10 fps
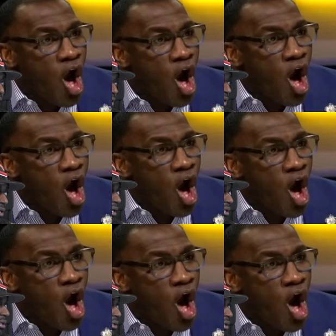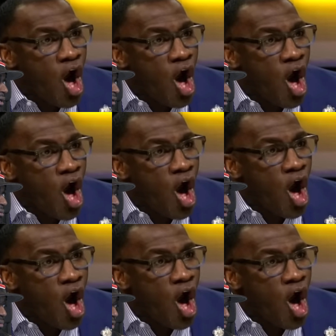
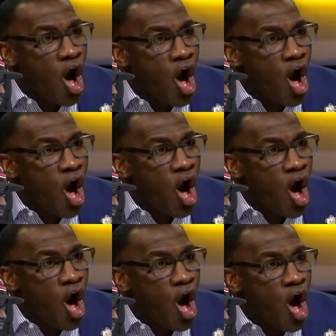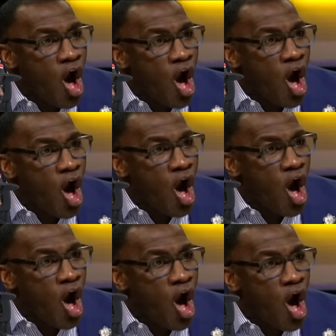
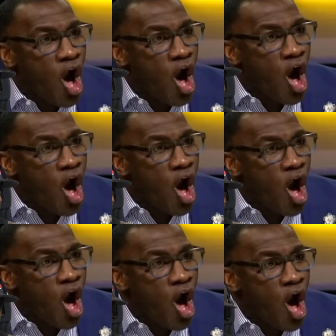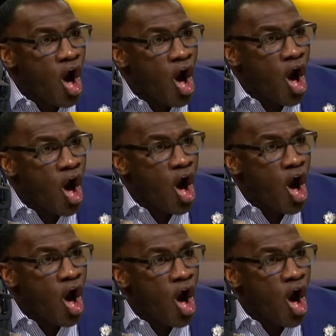
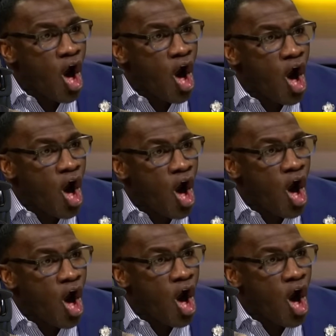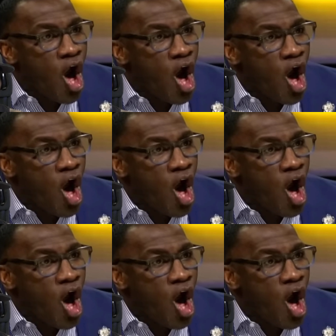This person isn't speaking.